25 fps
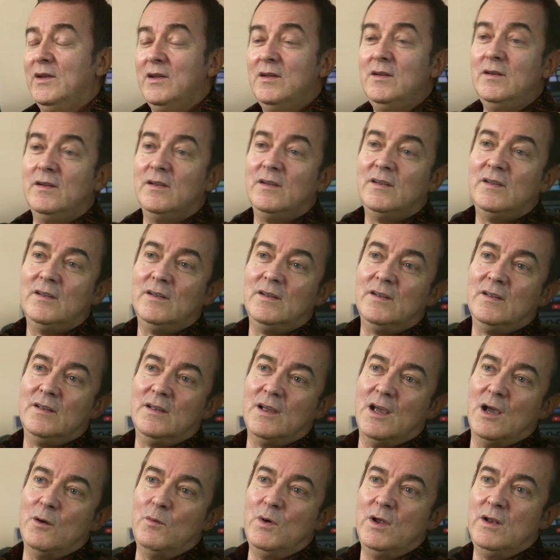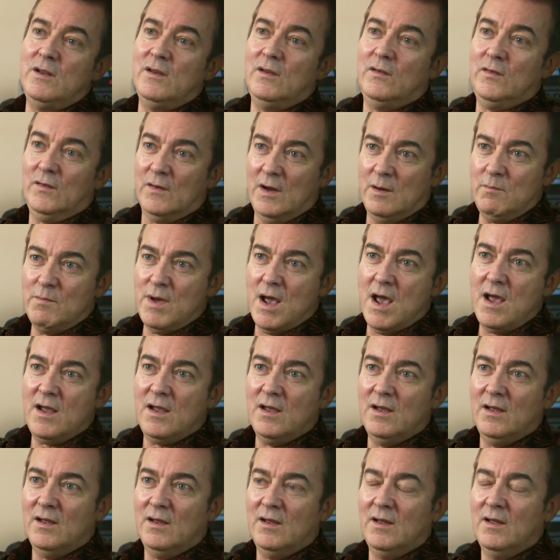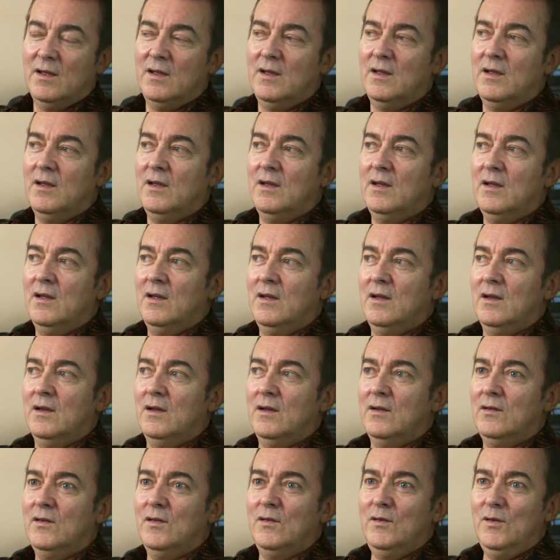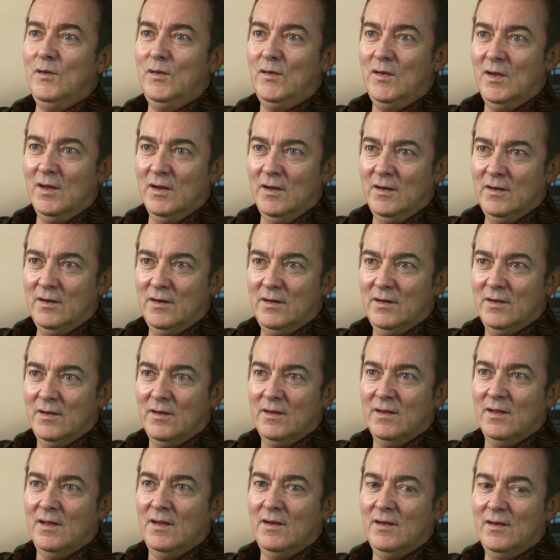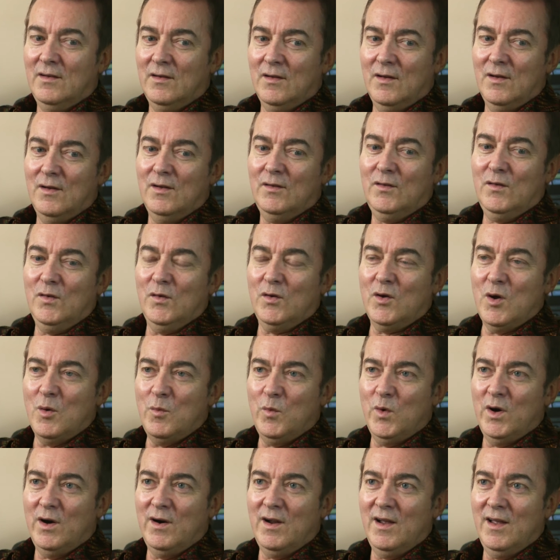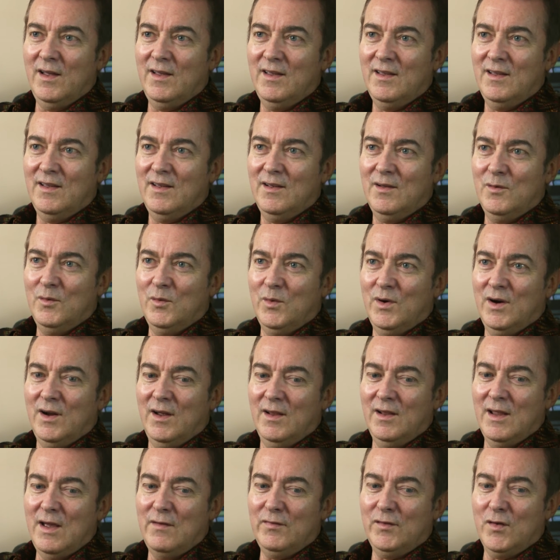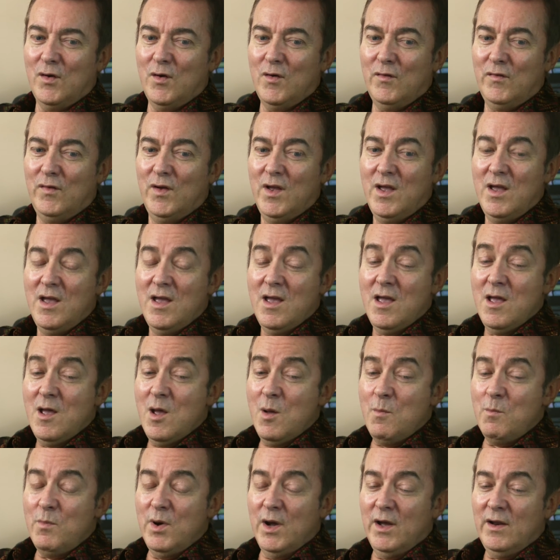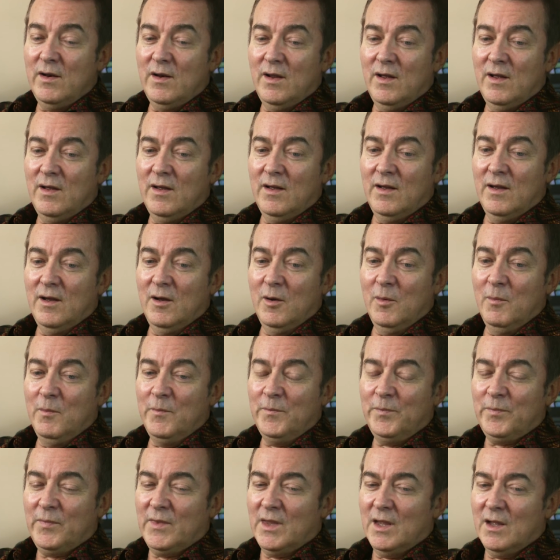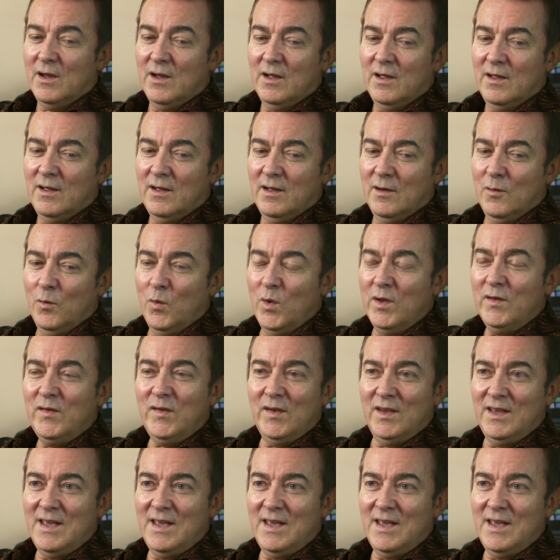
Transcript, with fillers: I did. I went straight back uh, to New Zealand and uh, took up where I where I left off, but um, once